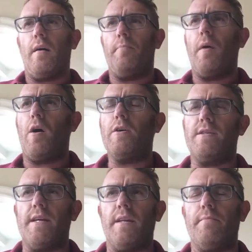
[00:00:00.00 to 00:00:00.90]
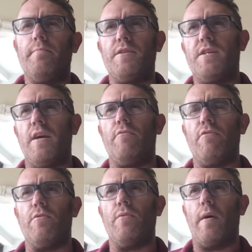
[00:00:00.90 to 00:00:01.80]
marketing
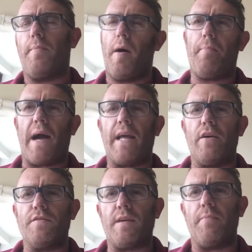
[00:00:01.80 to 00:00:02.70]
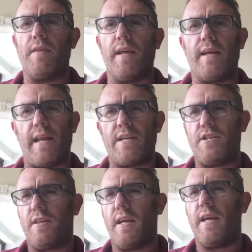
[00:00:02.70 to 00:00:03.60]
material, a packet or something, can
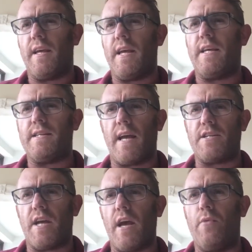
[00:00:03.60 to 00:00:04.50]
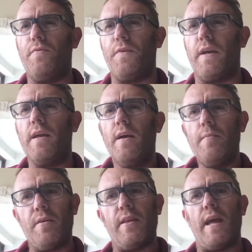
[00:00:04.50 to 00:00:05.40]
actually think it is actually healthy,
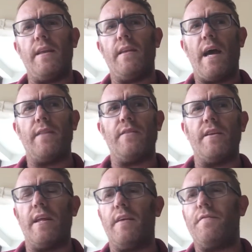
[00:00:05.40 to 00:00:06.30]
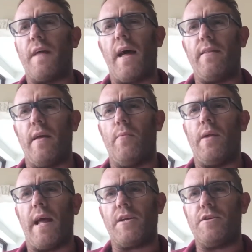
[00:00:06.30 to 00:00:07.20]
but then underneath that there
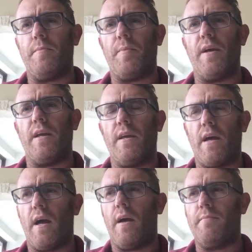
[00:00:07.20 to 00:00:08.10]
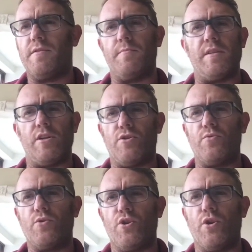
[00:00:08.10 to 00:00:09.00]
will actually be some
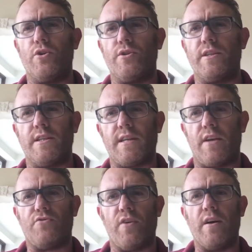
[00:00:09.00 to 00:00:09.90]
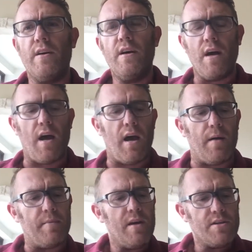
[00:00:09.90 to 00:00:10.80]
additional sugars, etc.
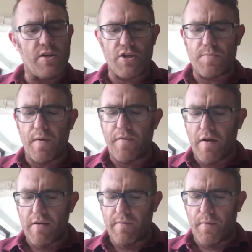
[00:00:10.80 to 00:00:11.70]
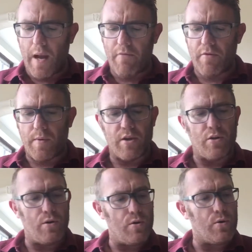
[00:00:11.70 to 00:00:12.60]
So just be very wary when
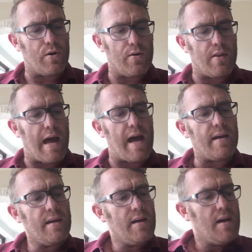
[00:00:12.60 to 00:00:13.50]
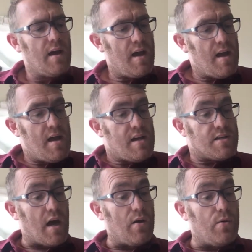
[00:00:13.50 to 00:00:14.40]
you look at that.
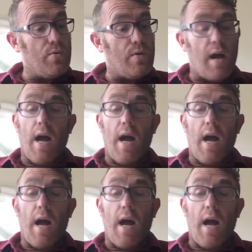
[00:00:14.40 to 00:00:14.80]
So